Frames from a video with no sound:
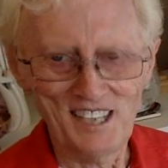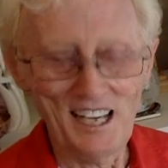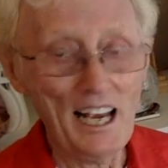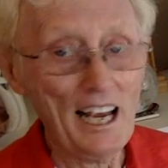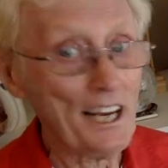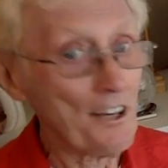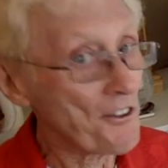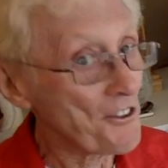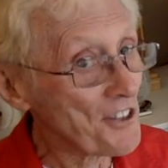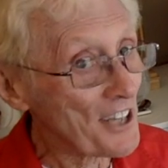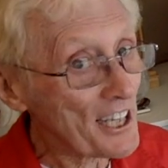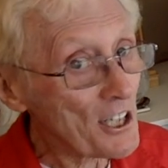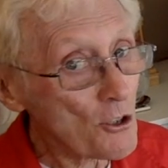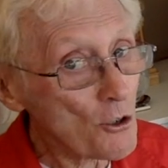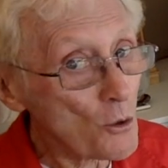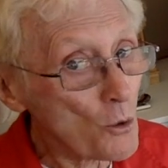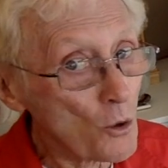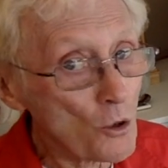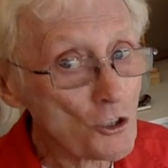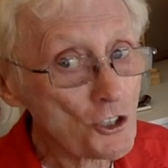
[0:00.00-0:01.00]
And thank
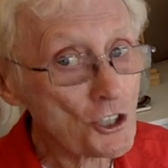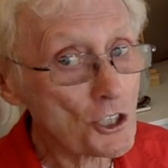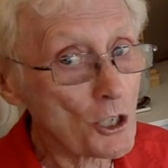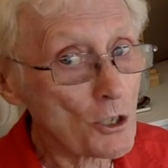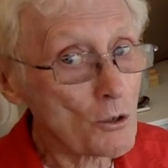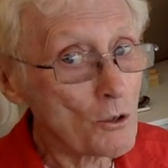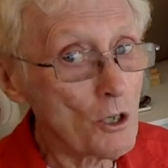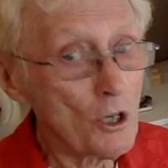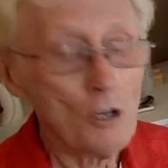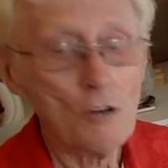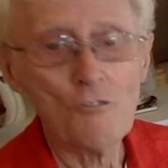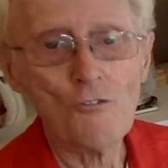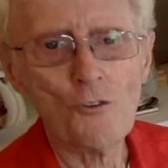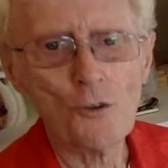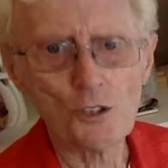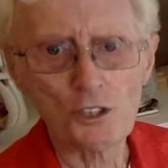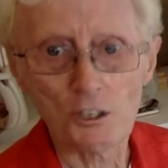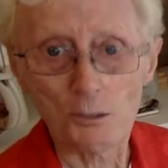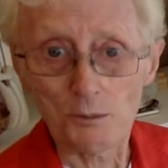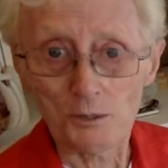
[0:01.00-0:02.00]
you also for
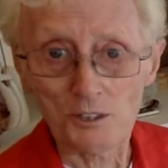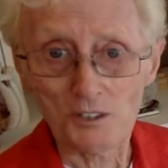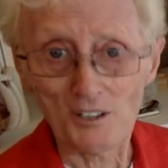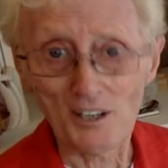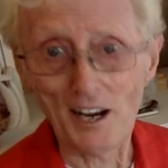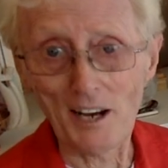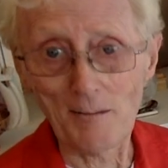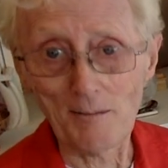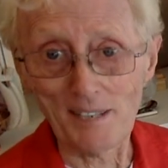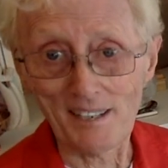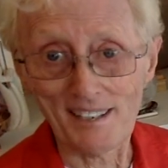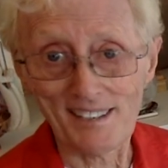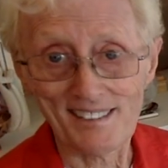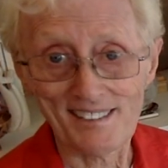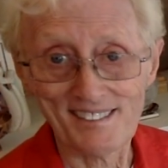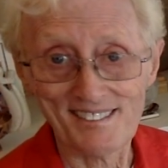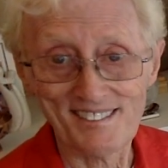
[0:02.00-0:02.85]
subscribing.